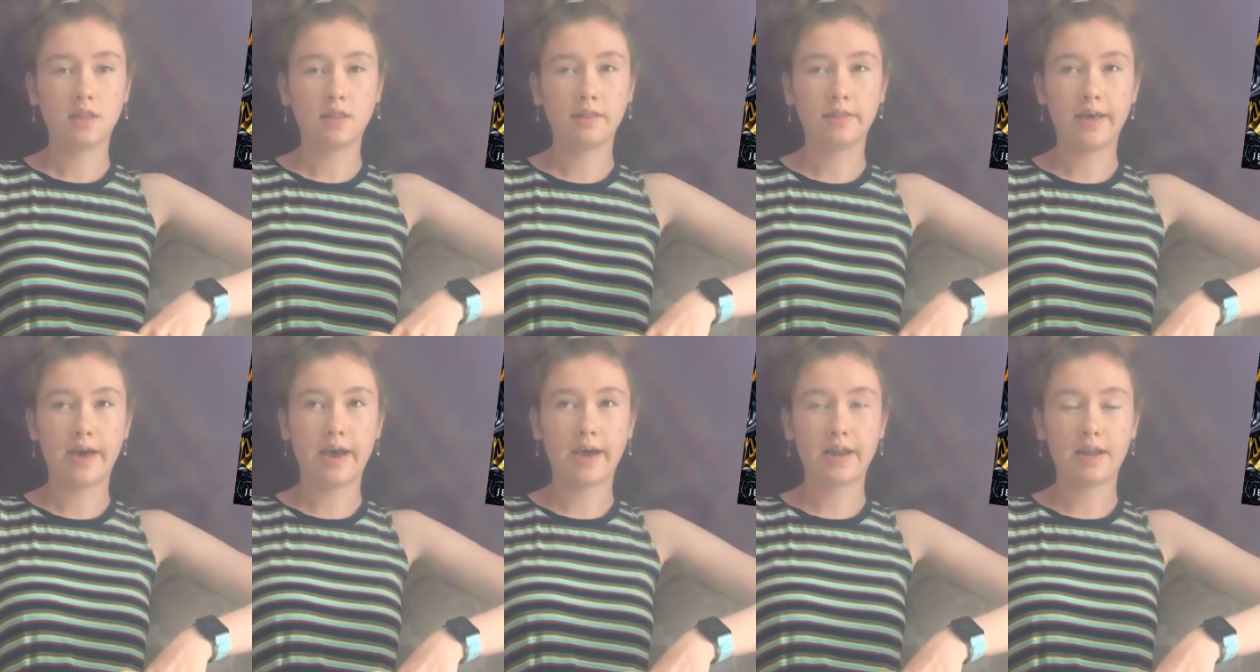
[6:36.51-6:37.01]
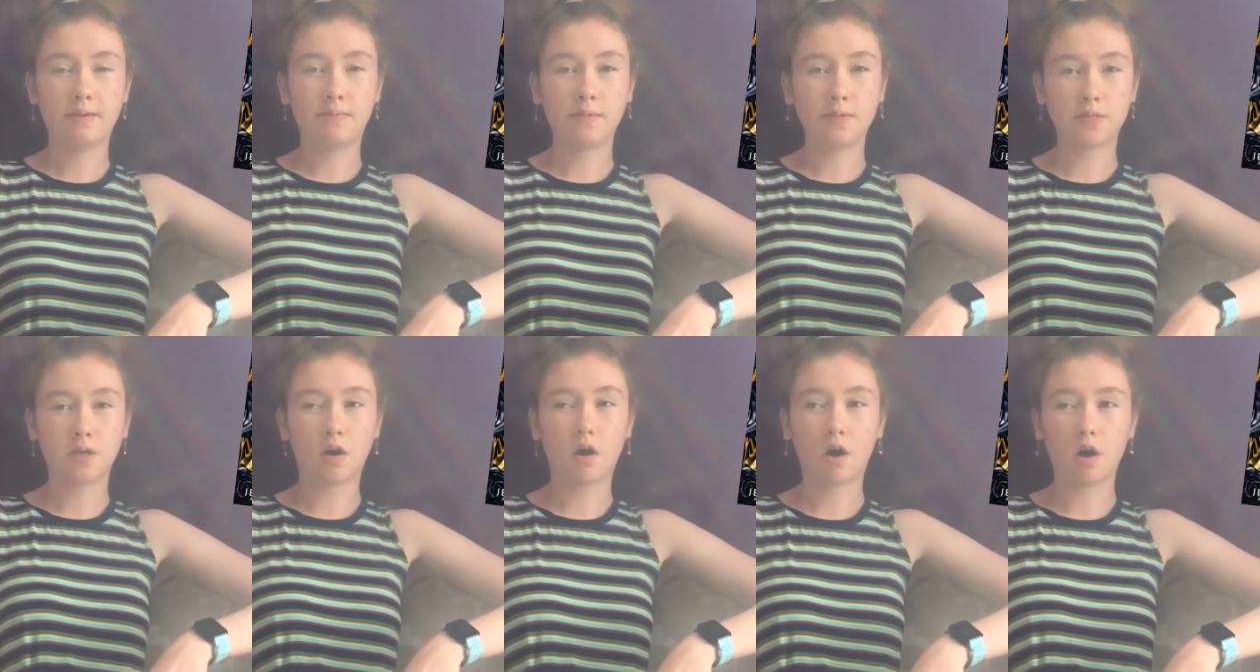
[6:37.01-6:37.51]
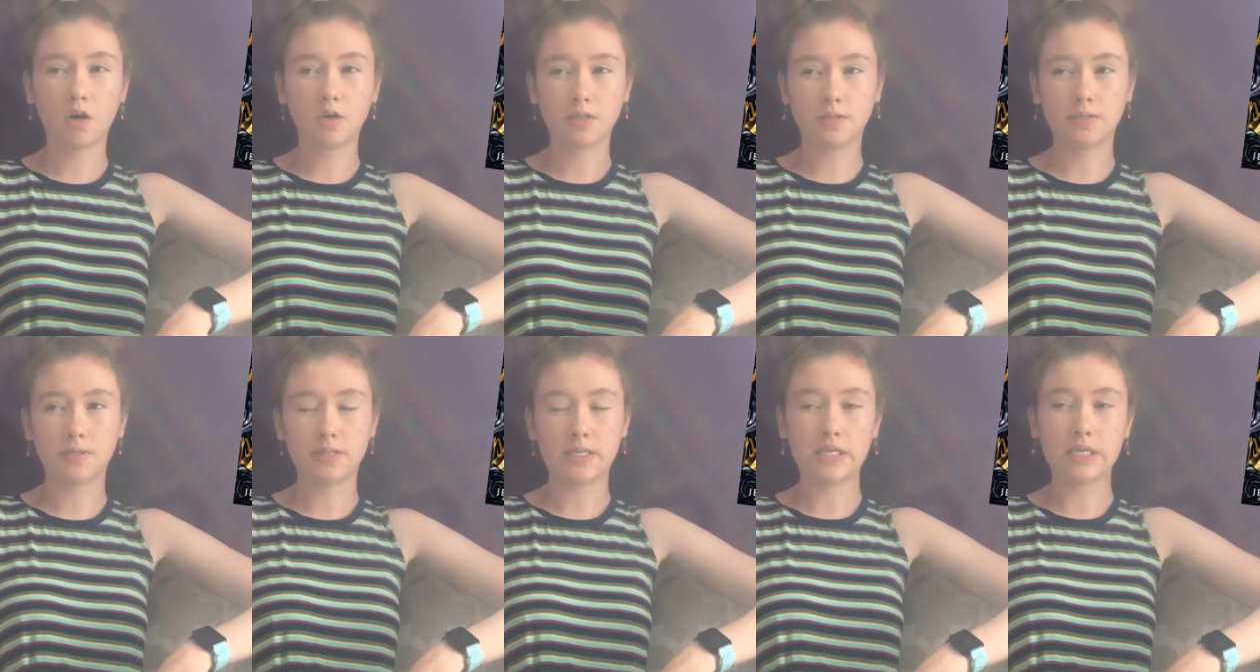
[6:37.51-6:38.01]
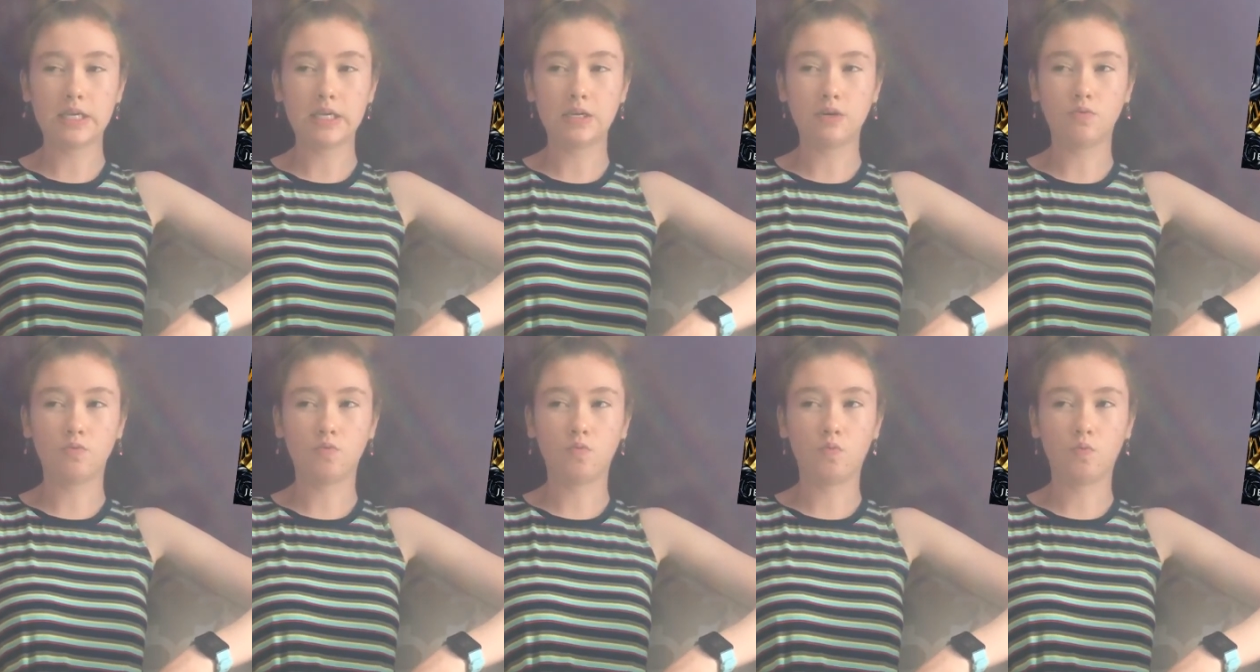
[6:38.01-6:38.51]
that it was hard to see
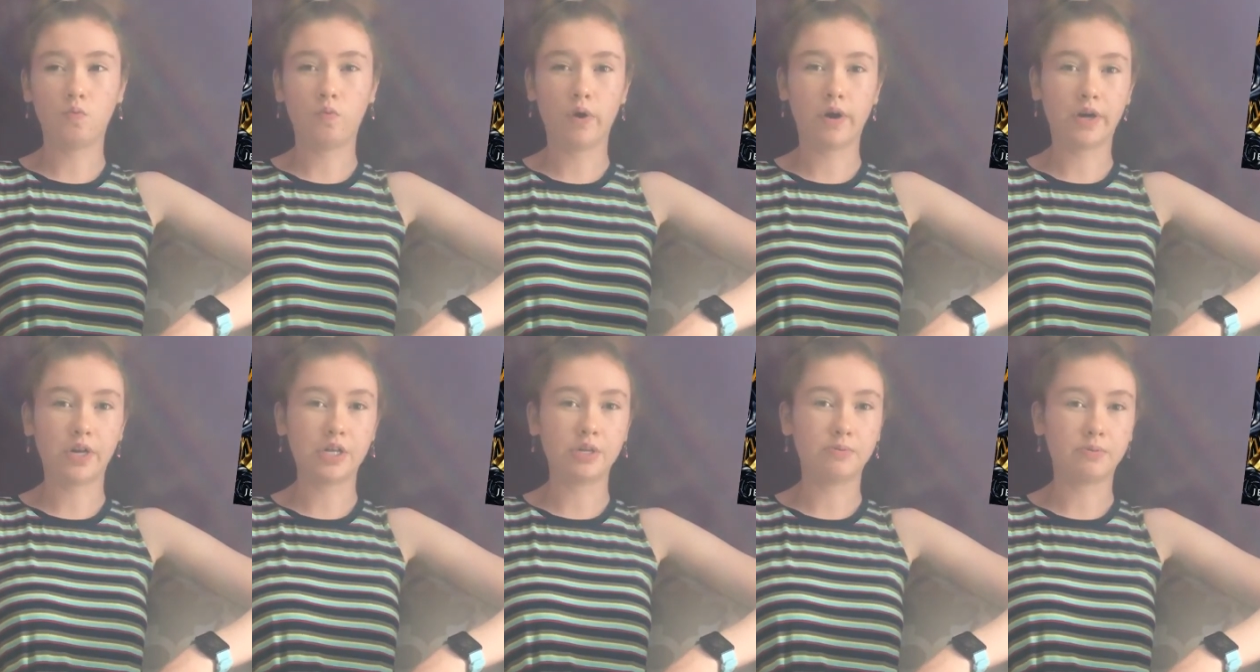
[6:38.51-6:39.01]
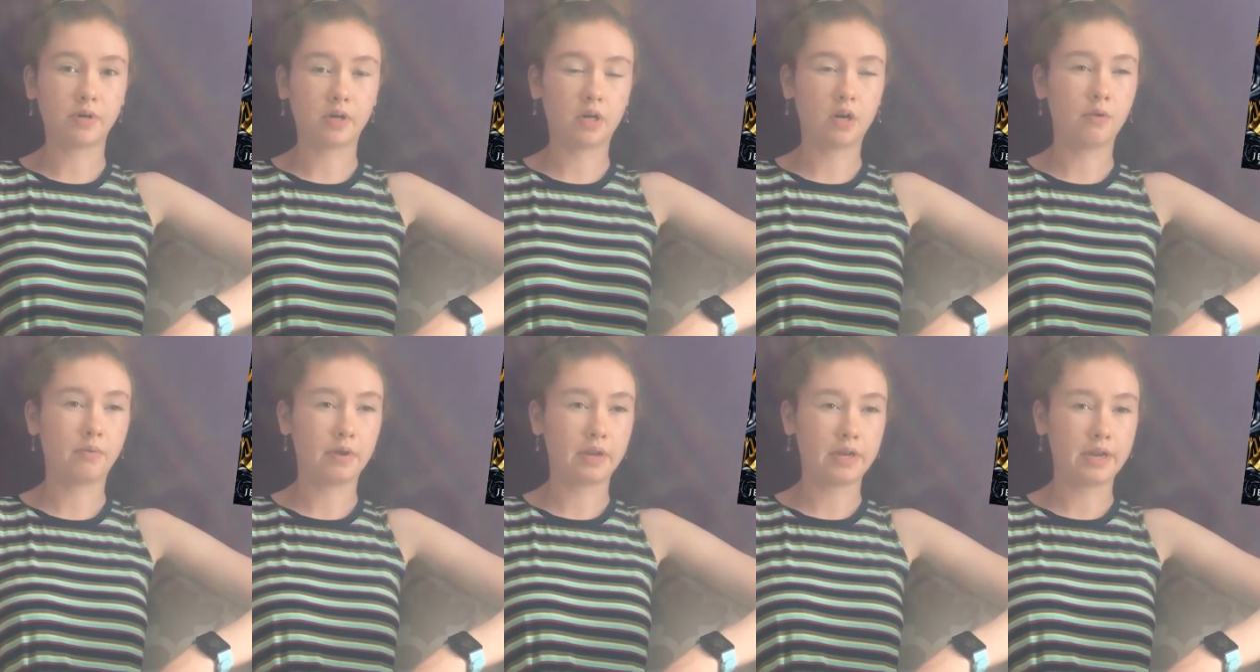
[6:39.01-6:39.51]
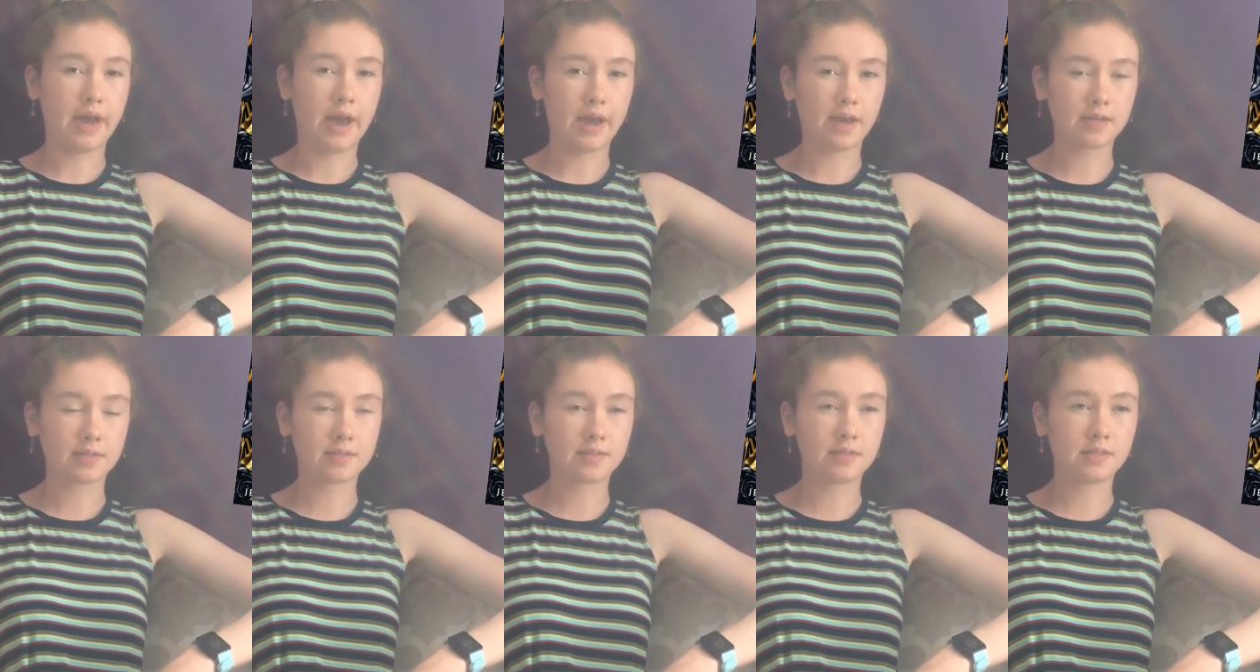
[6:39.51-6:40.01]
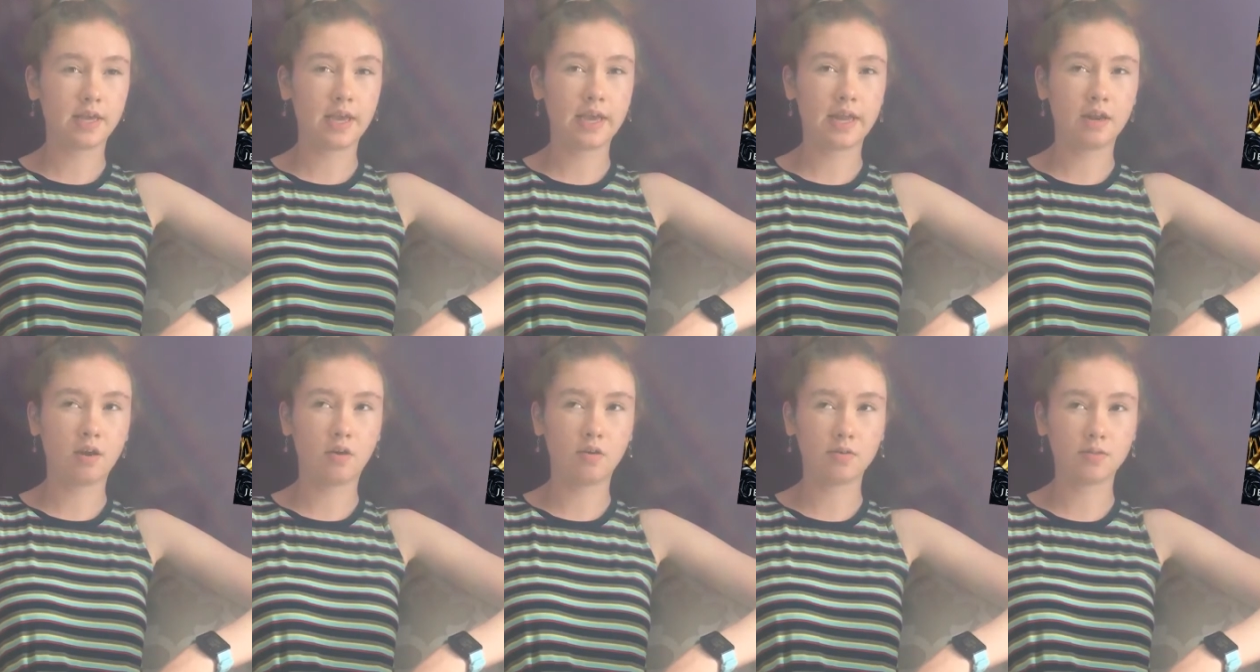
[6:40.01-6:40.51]
where you were going next. And
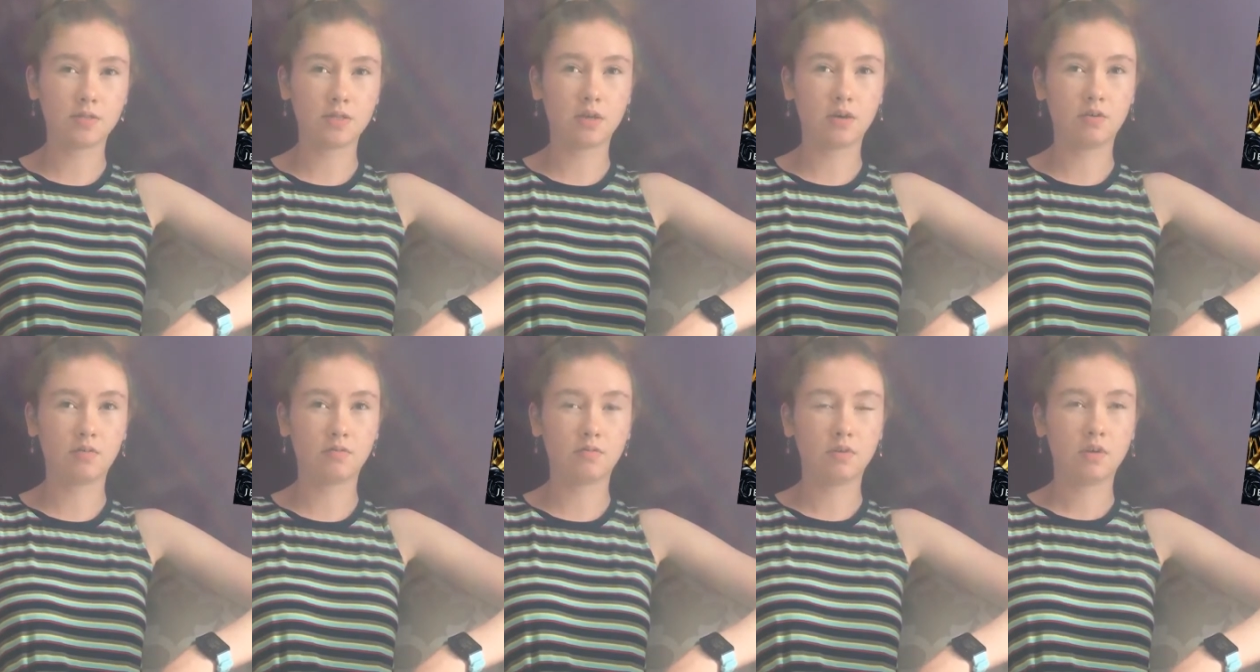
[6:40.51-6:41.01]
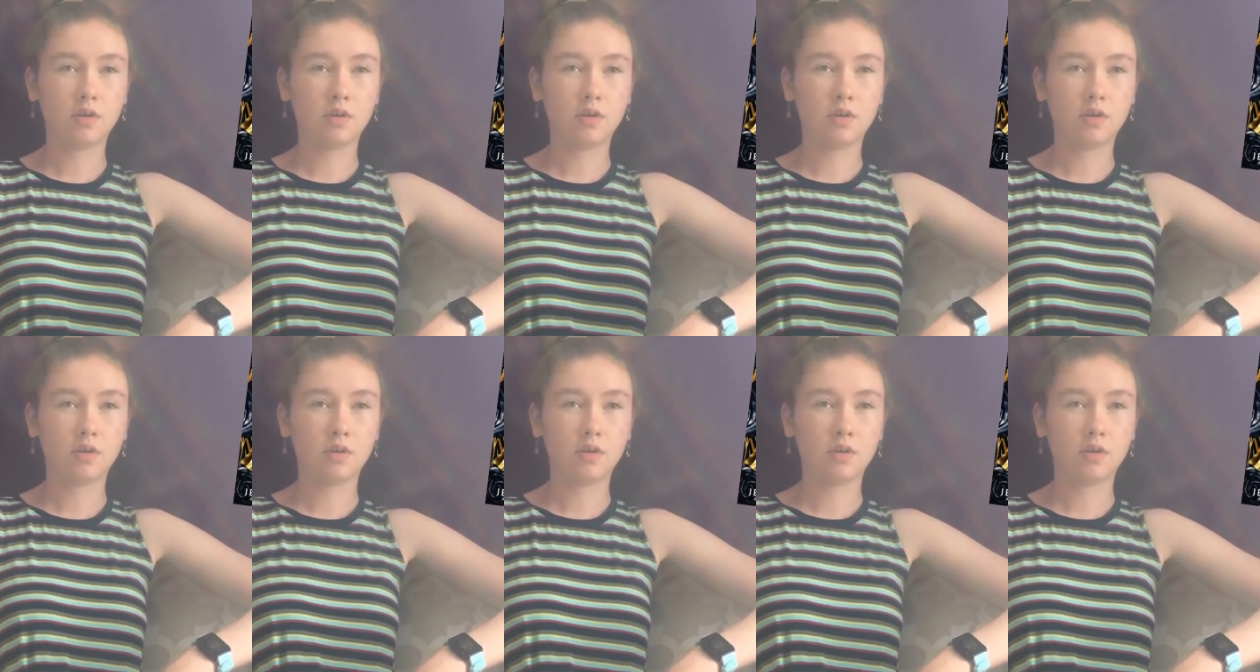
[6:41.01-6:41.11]
also